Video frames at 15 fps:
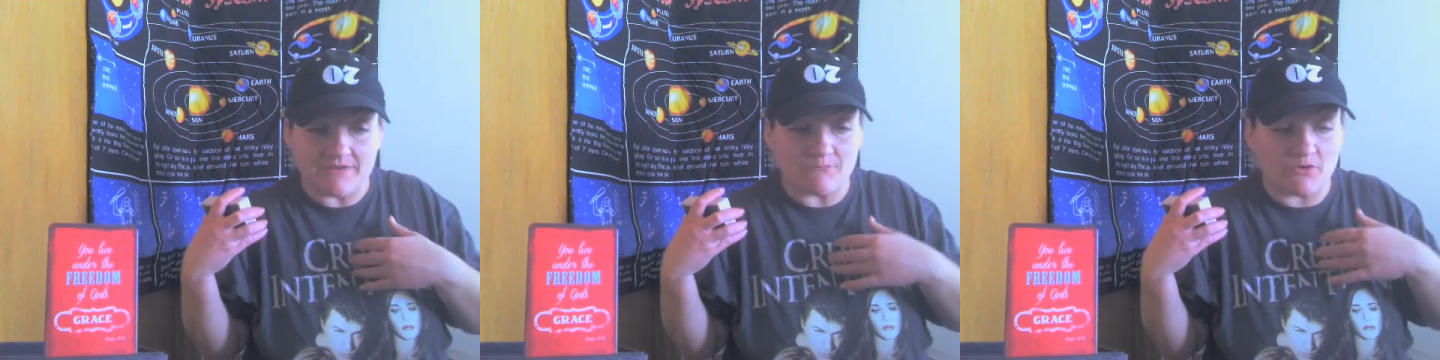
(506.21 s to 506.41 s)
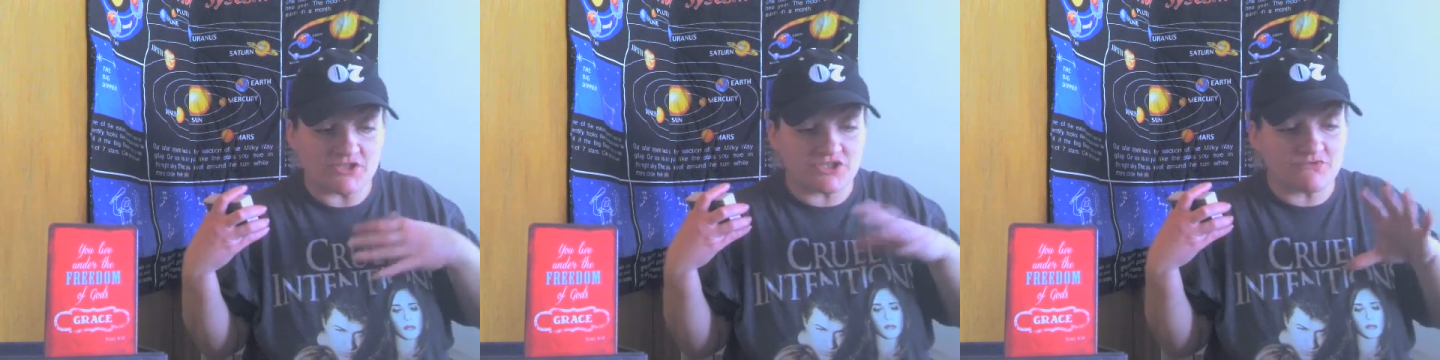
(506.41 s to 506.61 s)

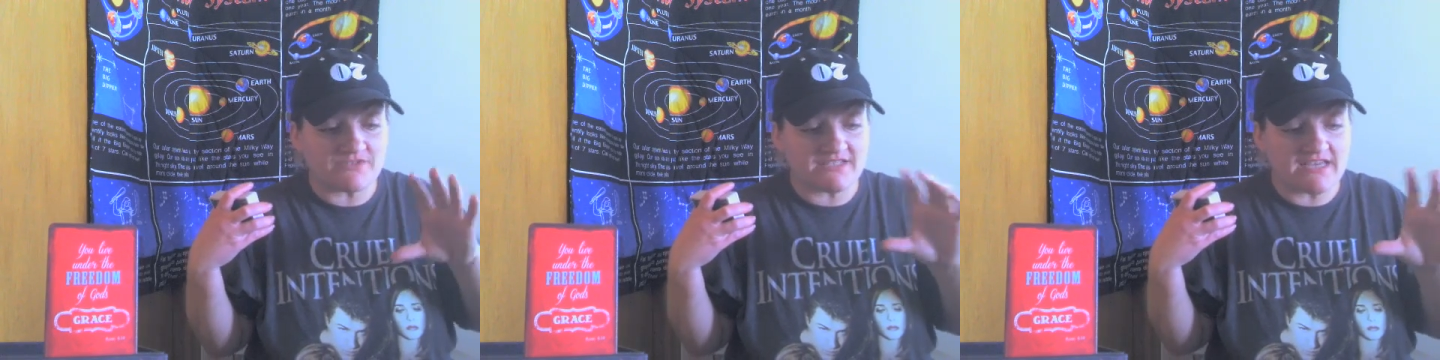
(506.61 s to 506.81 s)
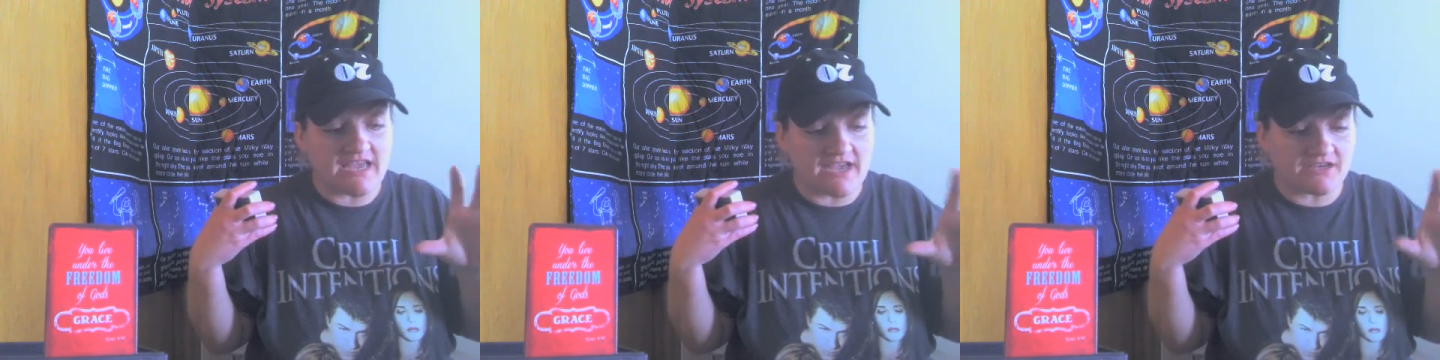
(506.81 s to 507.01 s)
What you
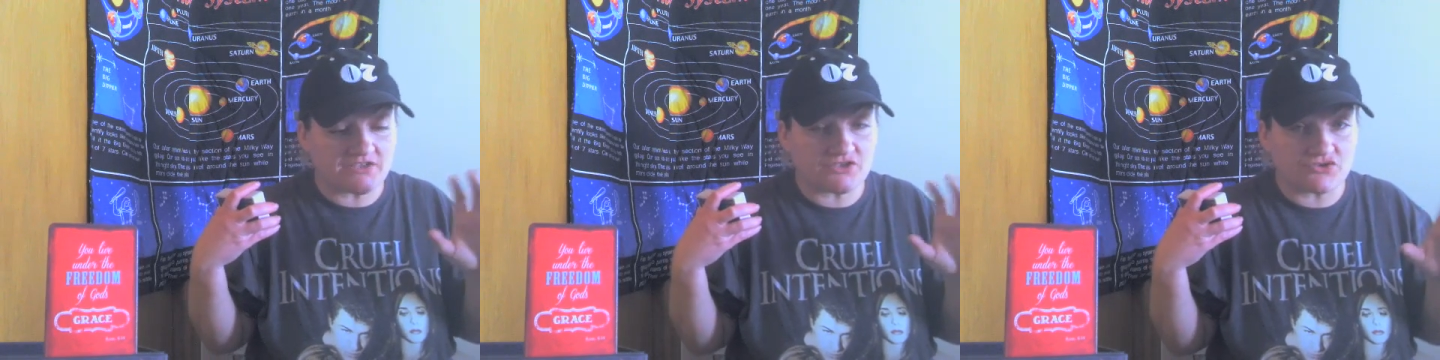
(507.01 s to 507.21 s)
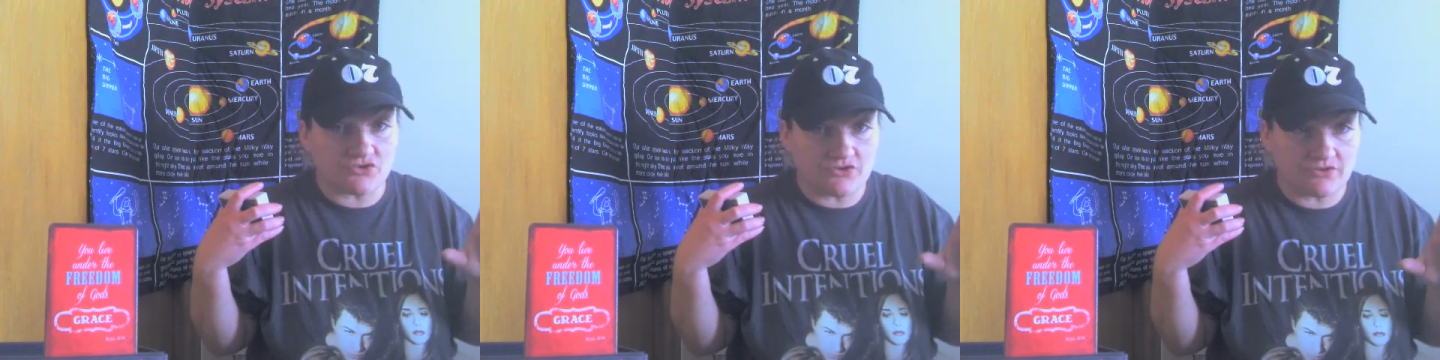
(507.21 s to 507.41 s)
see
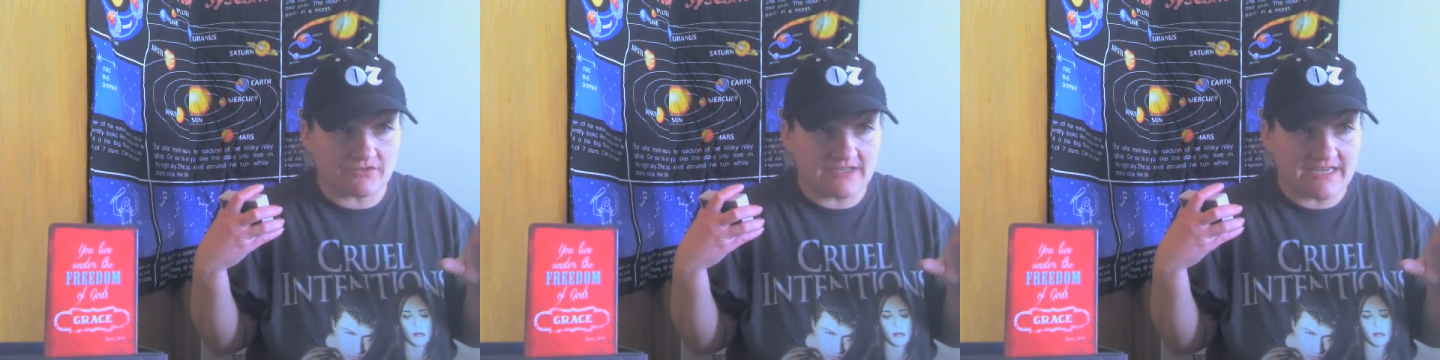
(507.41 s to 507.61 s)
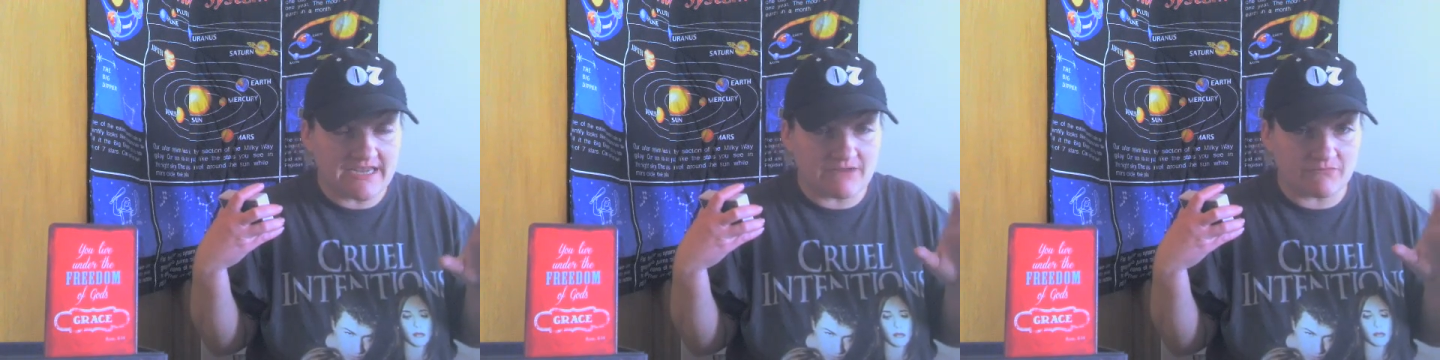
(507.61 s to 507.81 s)

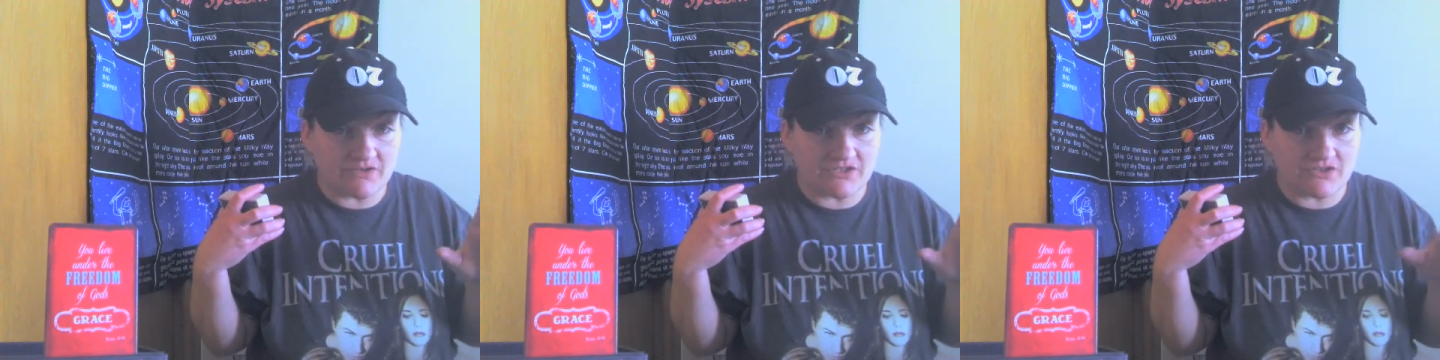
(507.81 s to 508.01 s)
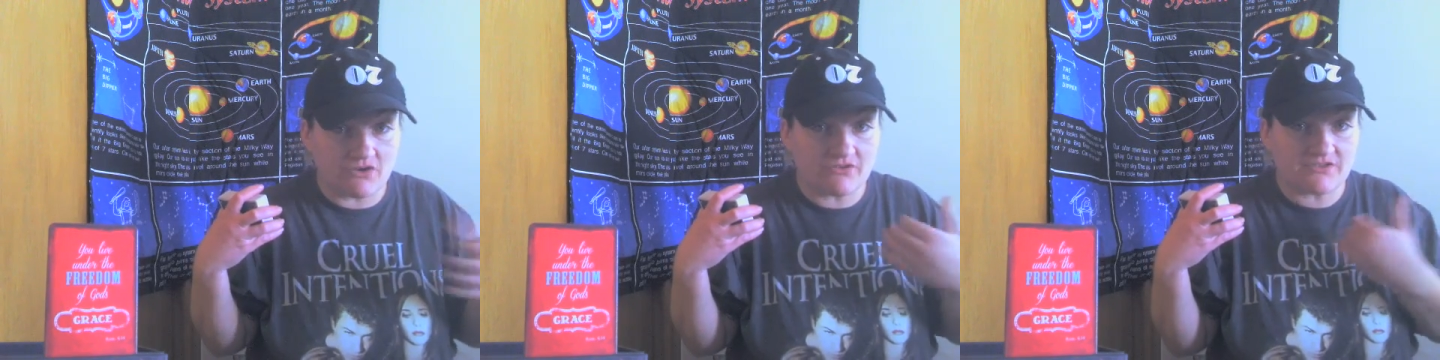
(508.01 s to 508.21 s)
externally in
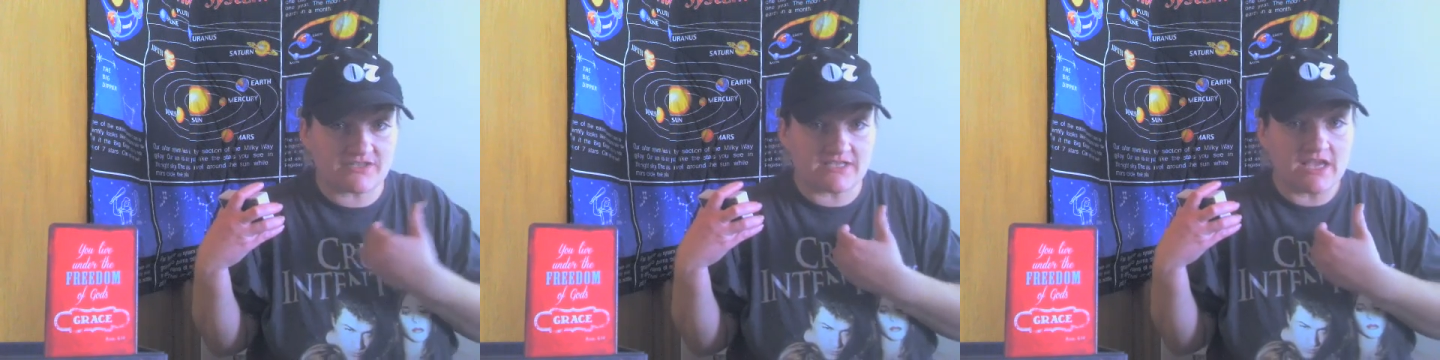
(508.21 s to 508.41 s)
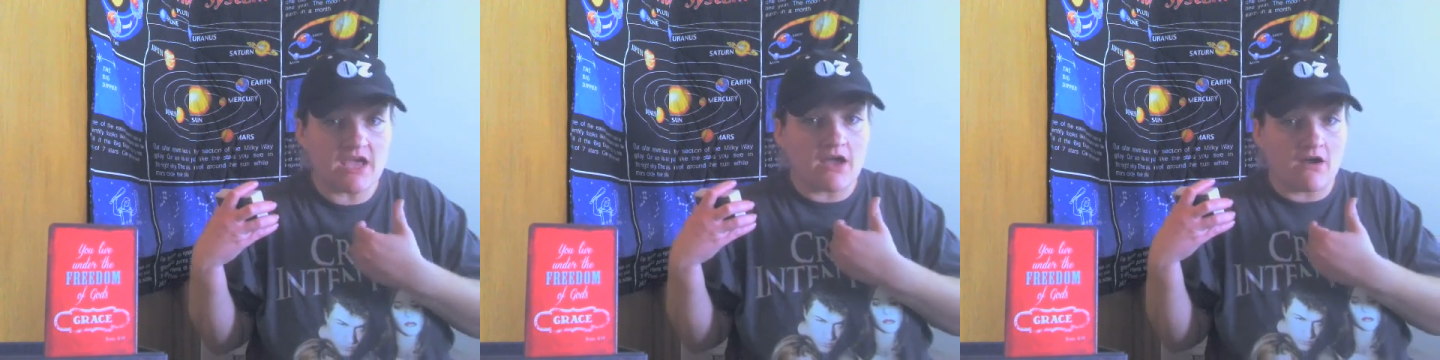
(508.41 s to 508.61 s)
results
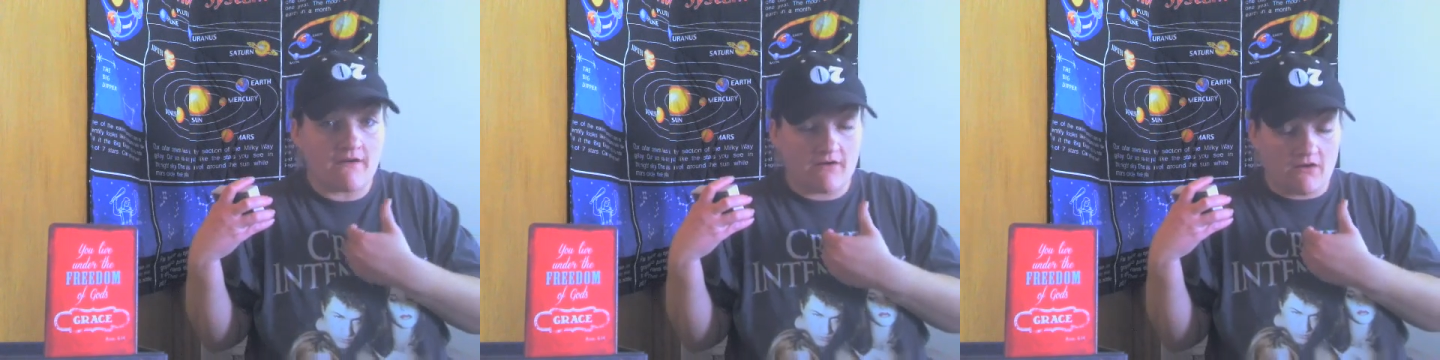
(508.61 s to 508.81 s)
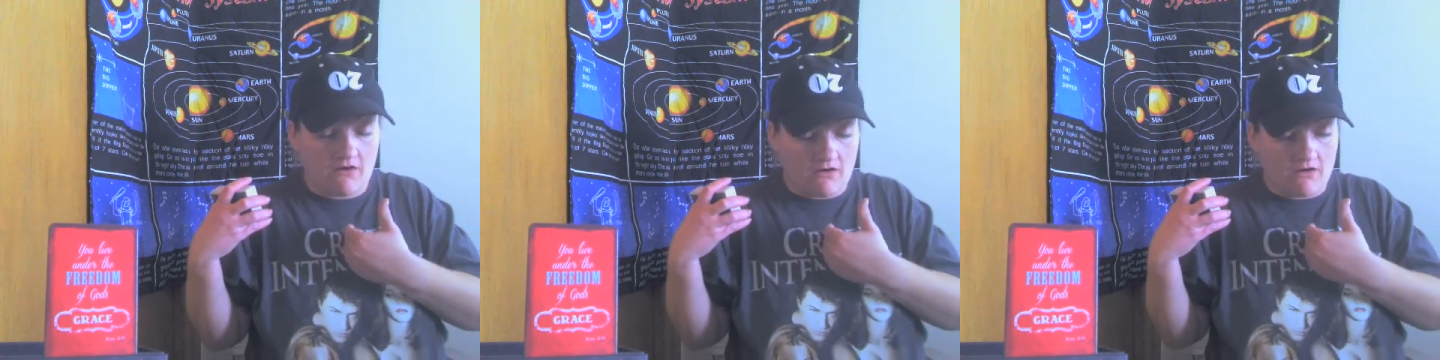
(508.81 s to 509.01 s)

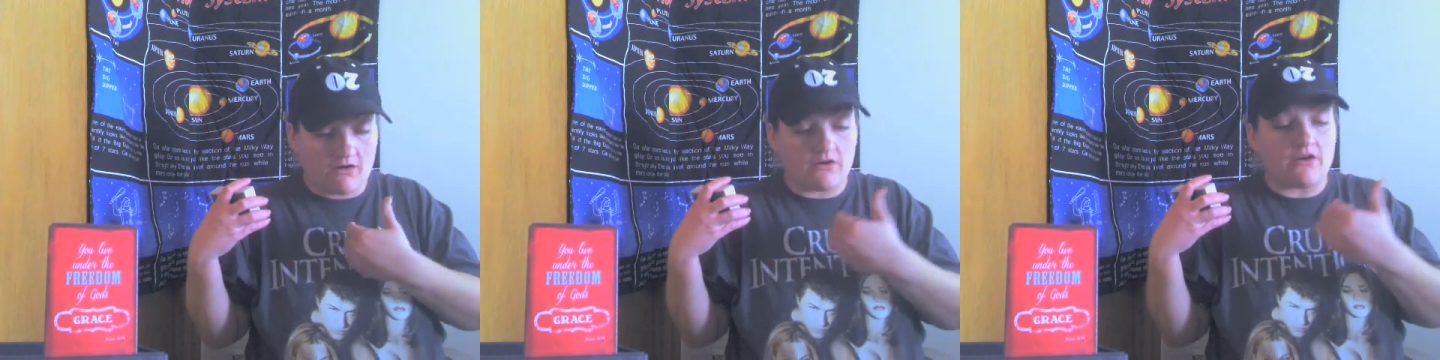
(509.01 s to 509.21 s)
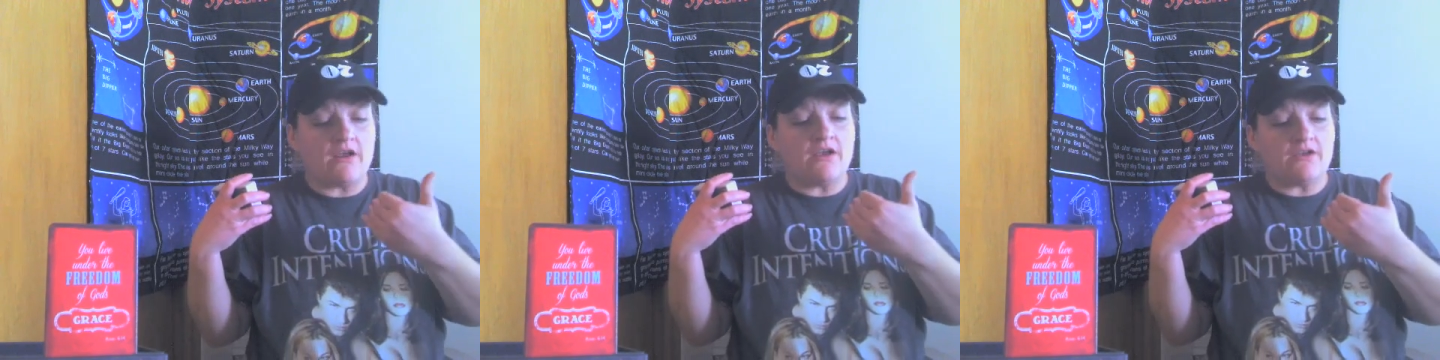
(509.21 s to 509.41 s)
are